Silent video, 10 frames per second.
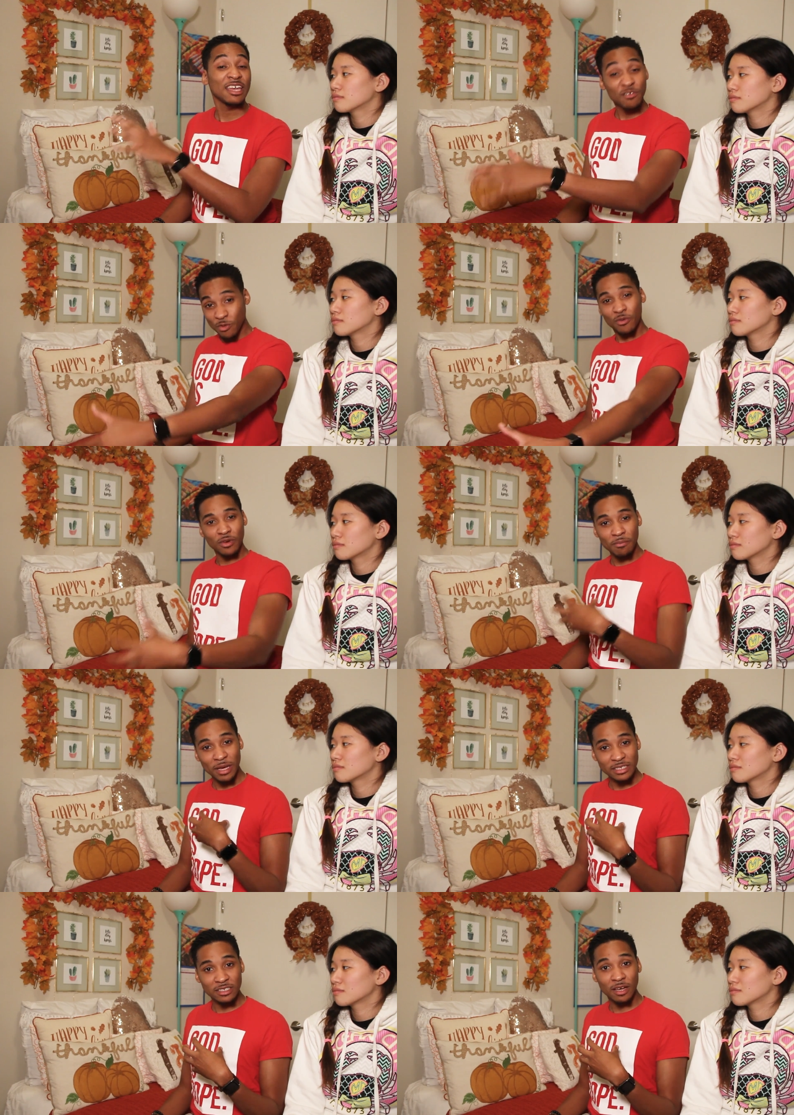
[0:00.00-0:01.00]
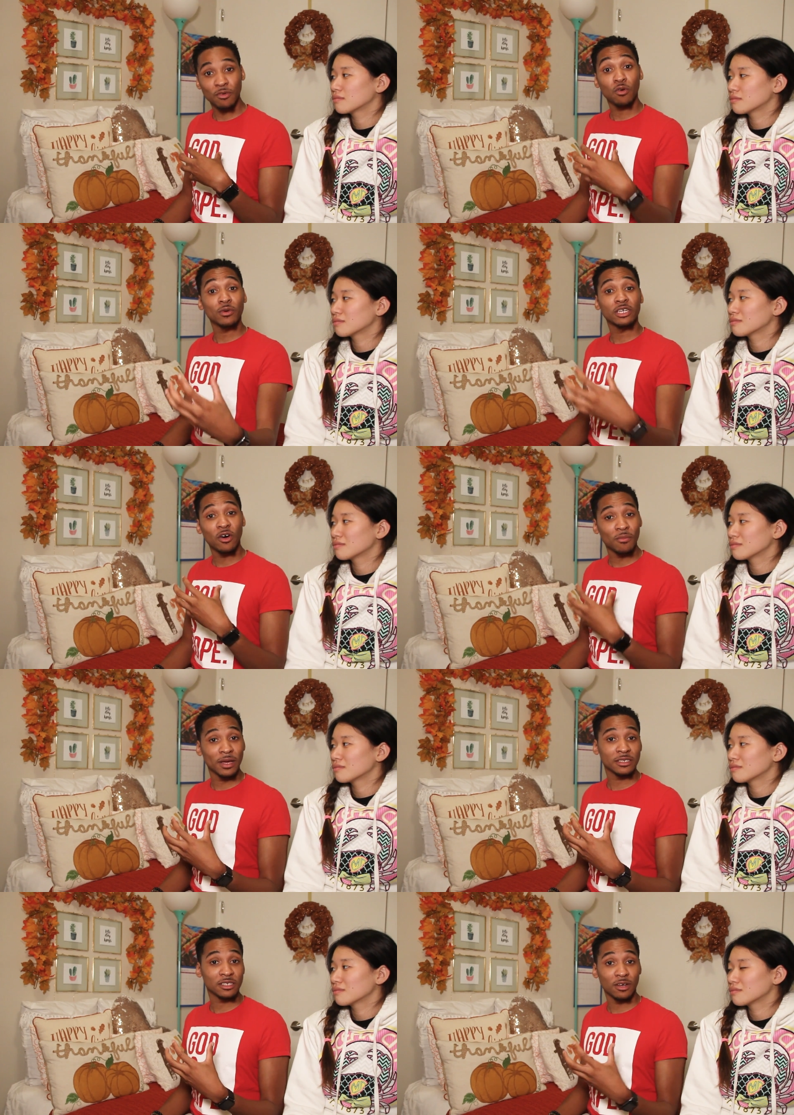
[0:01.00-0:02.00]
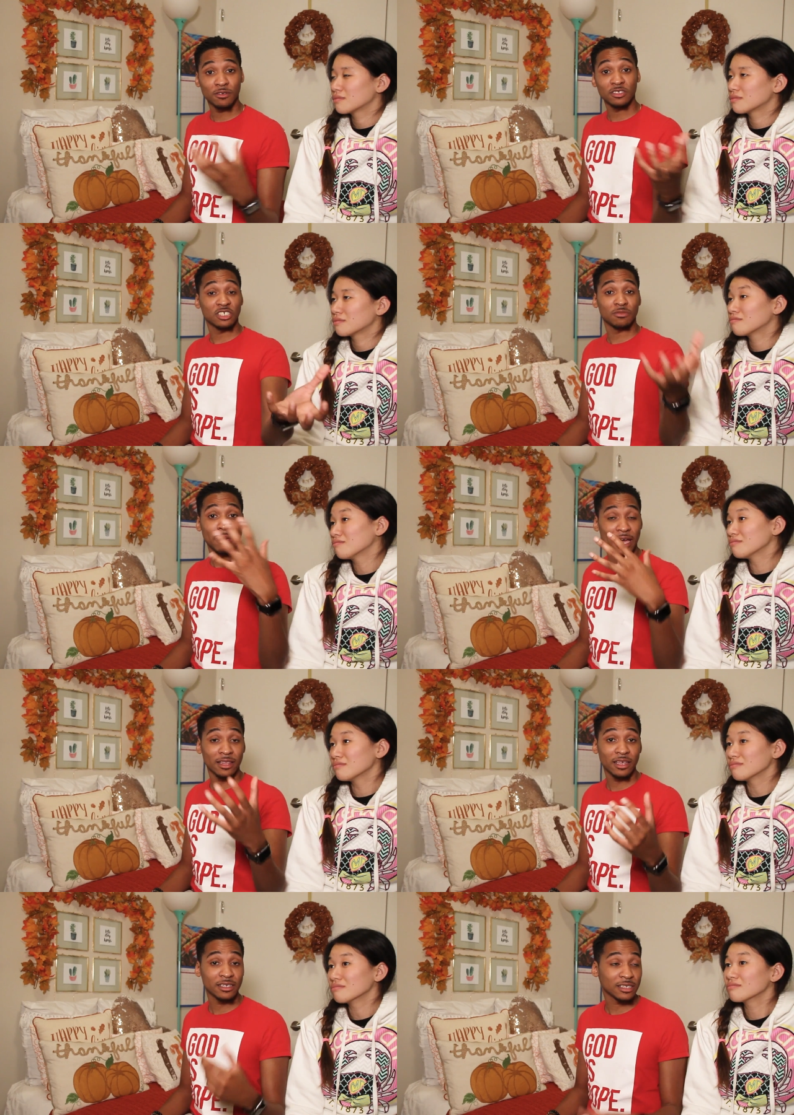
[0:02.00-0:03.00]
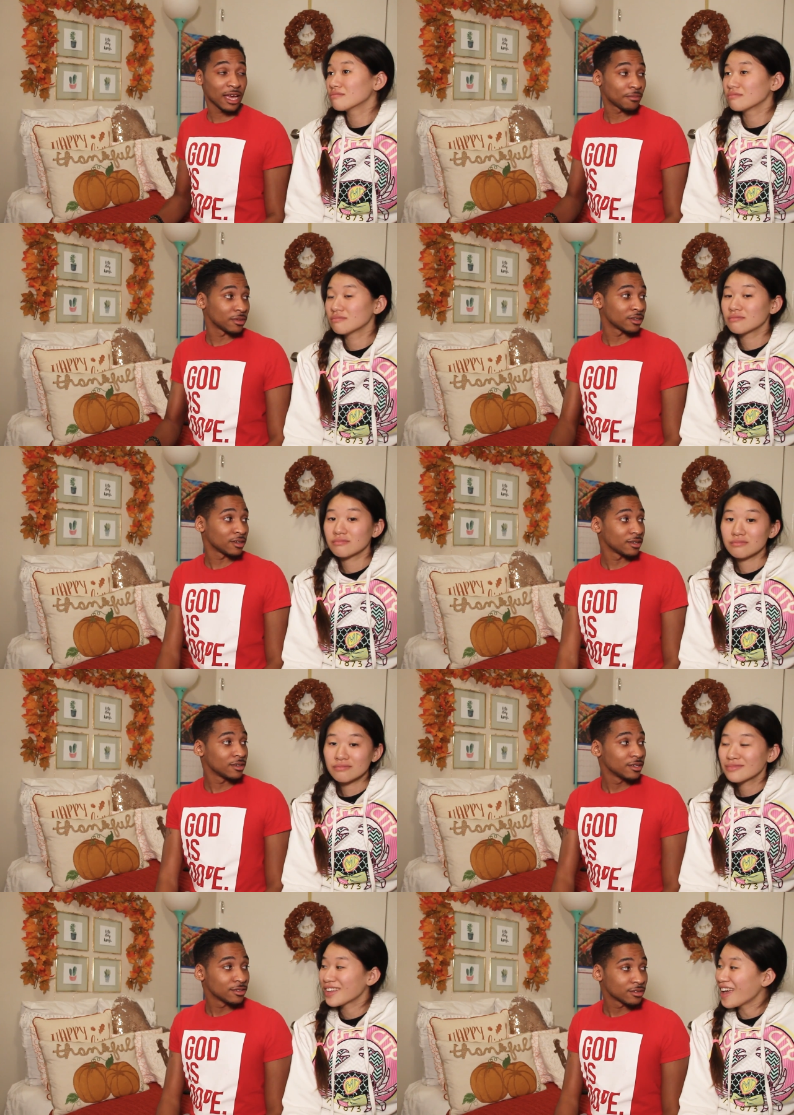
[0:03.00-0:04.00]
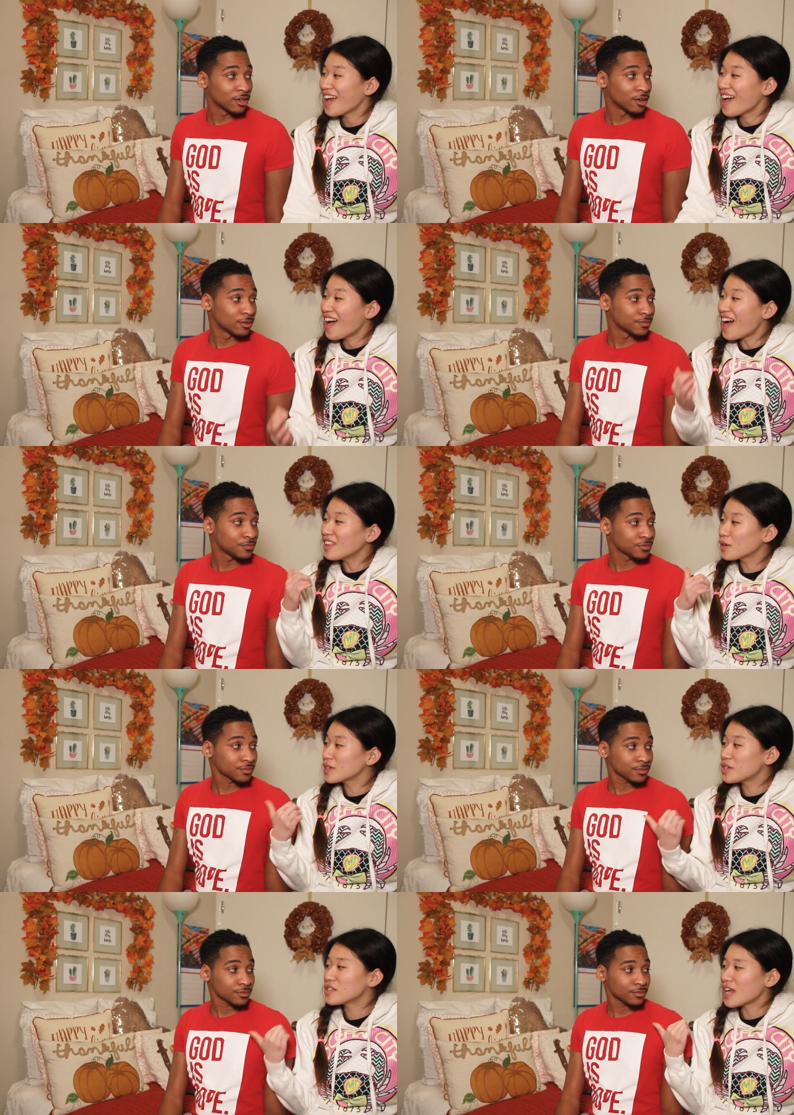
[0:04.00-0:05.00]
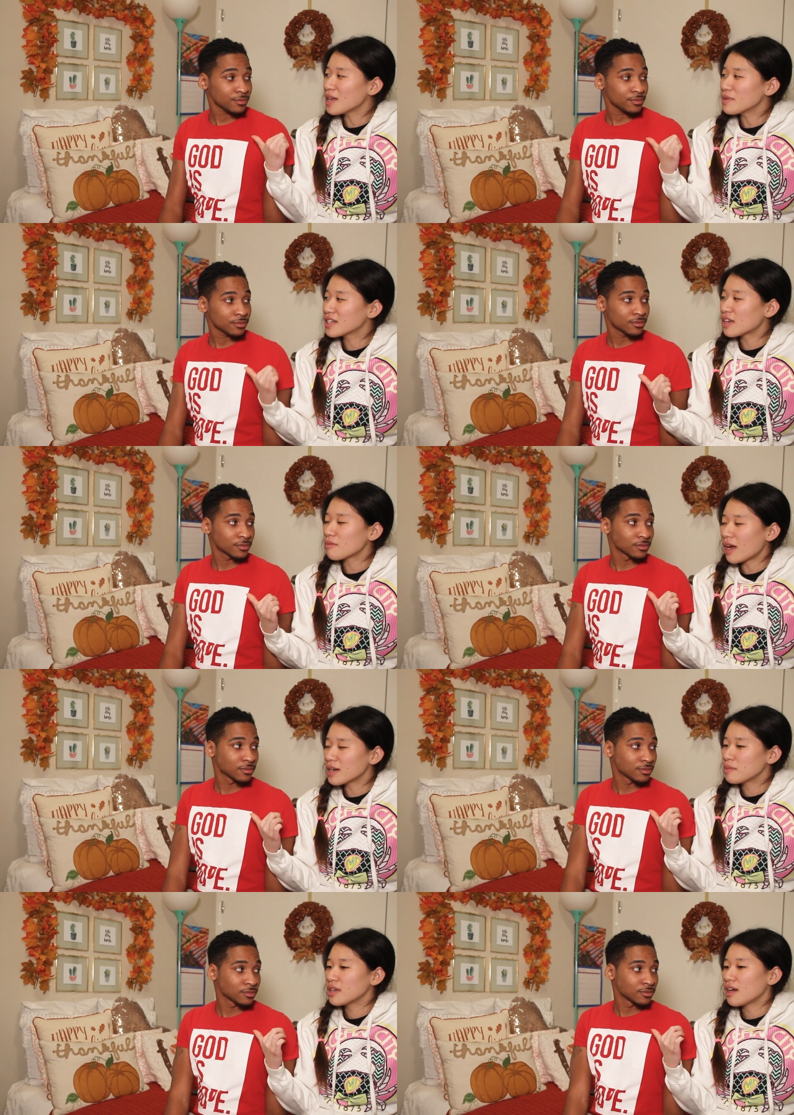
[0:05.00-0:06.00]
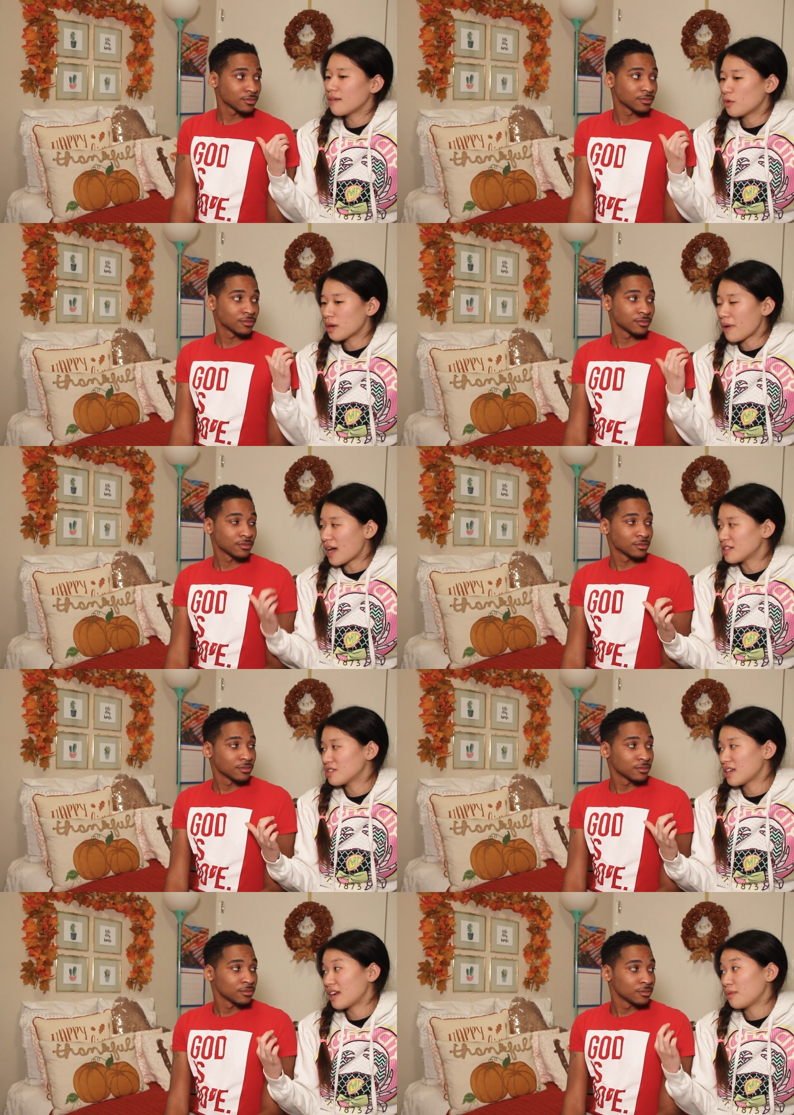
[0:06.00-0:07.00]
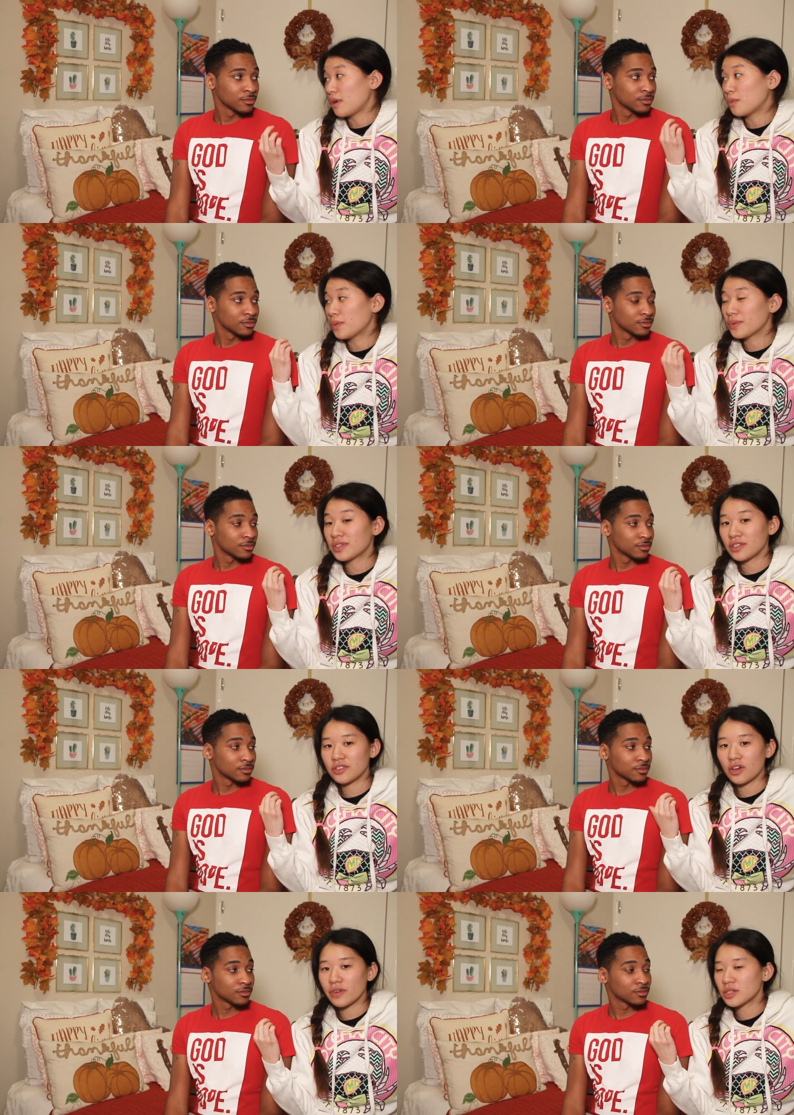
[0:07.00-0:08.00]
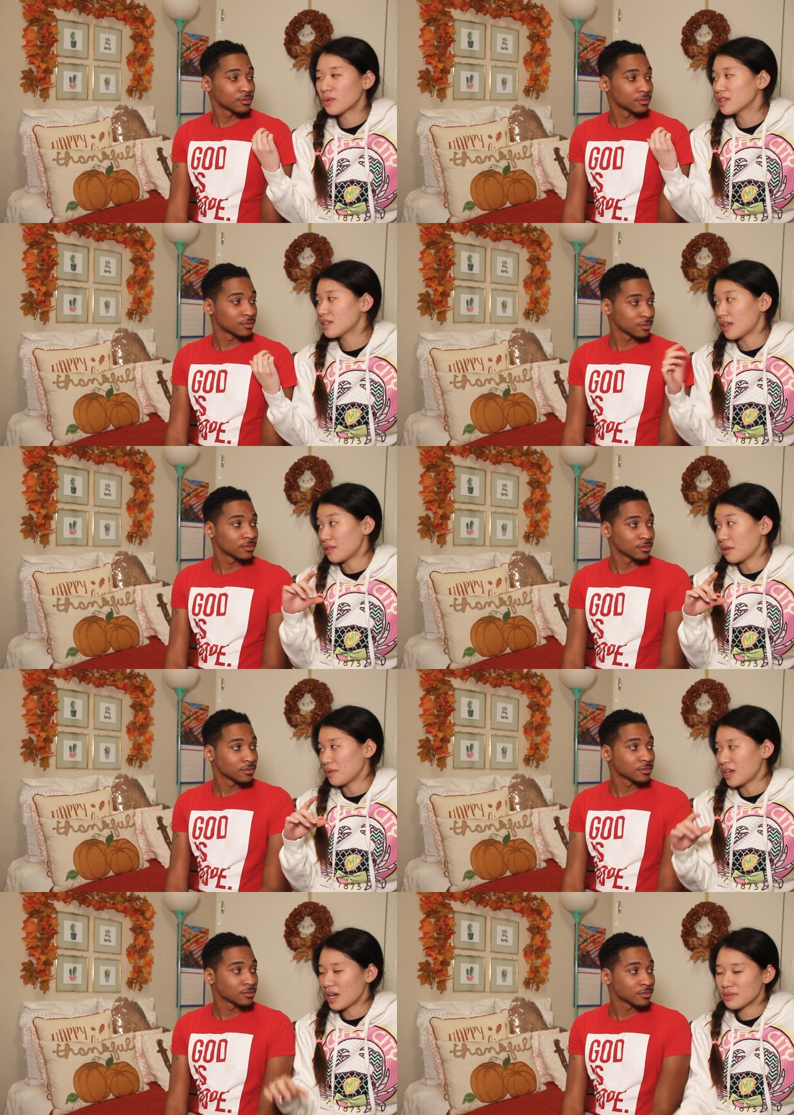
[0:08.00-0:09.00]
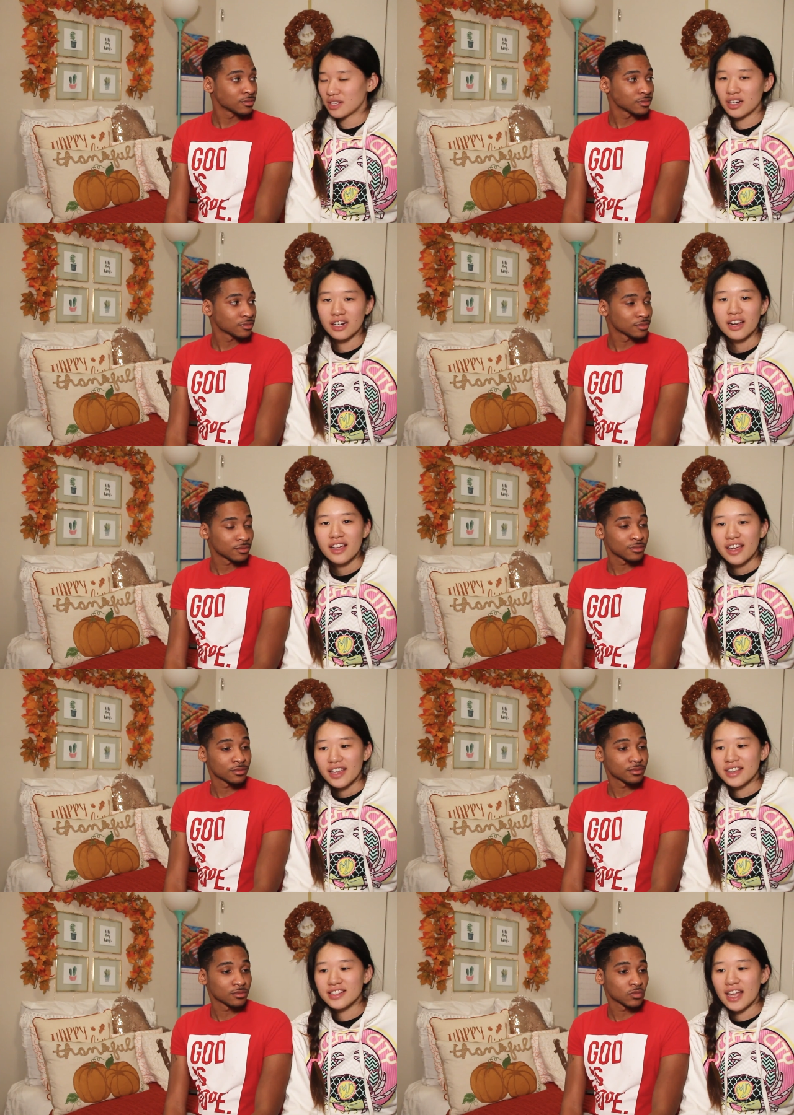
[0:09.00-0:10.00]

Speaker 1: Even when we mess up or we don't mess up, it's just bad things happen. So
Speaker 2: I like what you said, because that reminded me of what a pastor said when we went to the service once at the rehab center. He